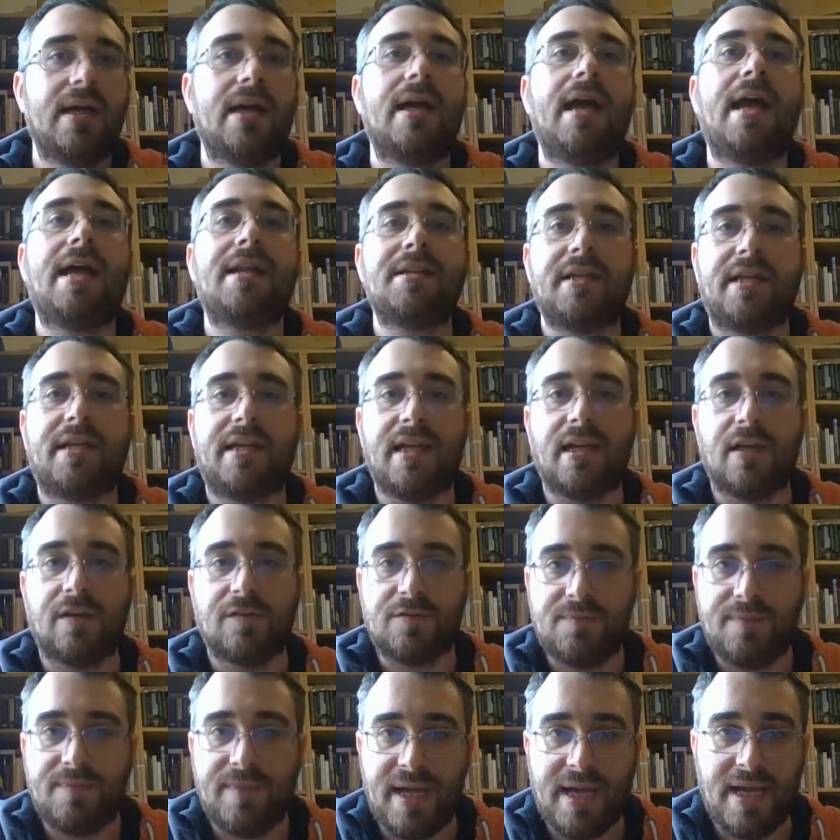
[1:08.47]
and the king of
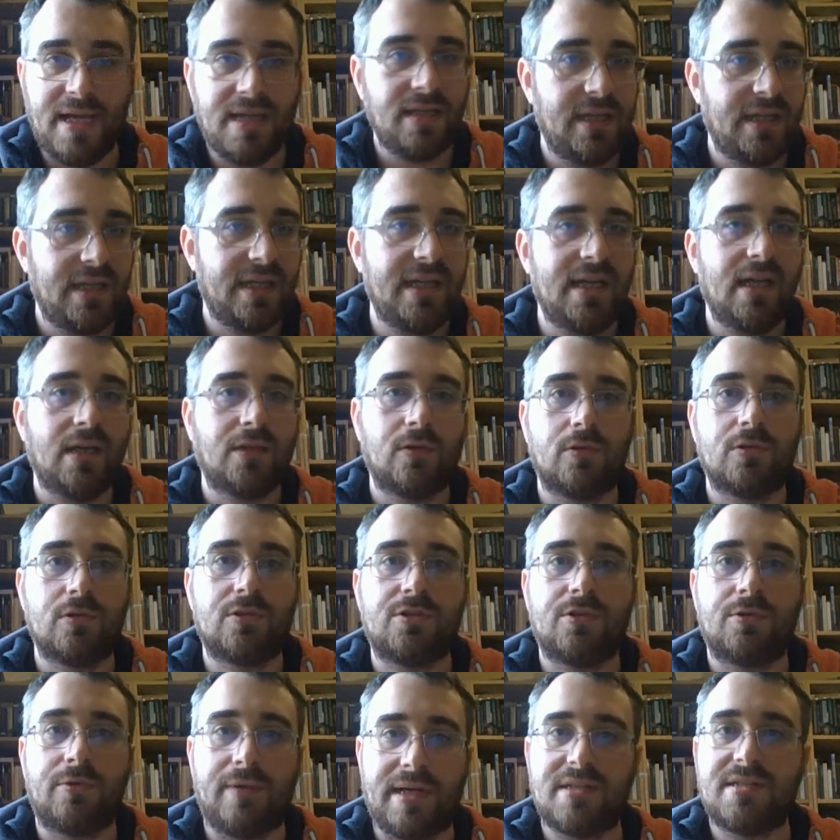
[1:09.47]
Spain. He had
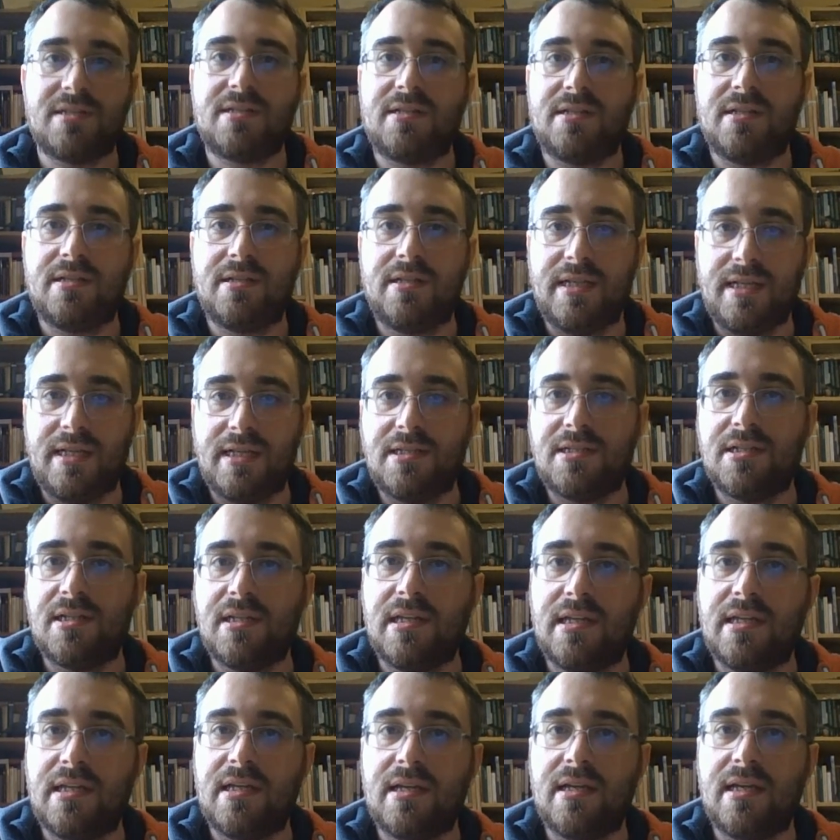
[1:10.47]
also wrested
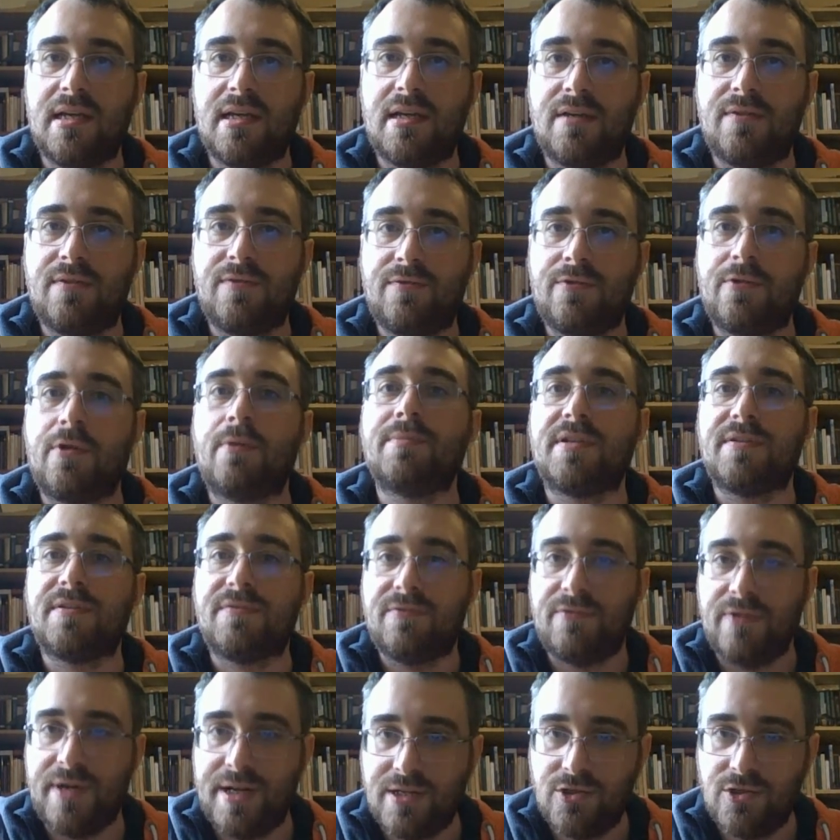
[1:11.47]
Italy from the
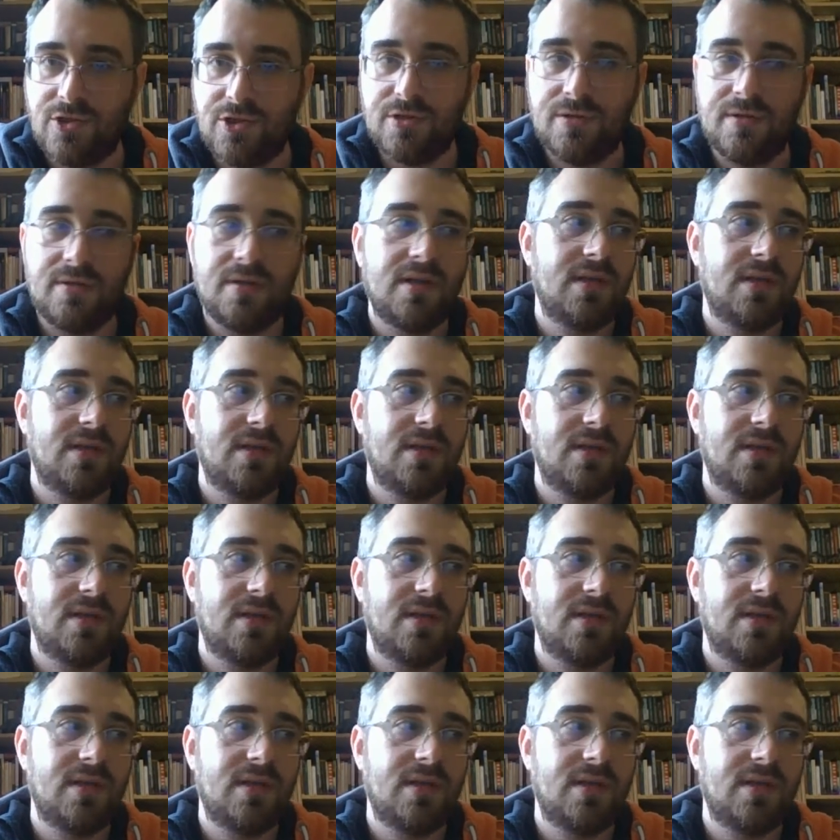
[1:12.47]
French.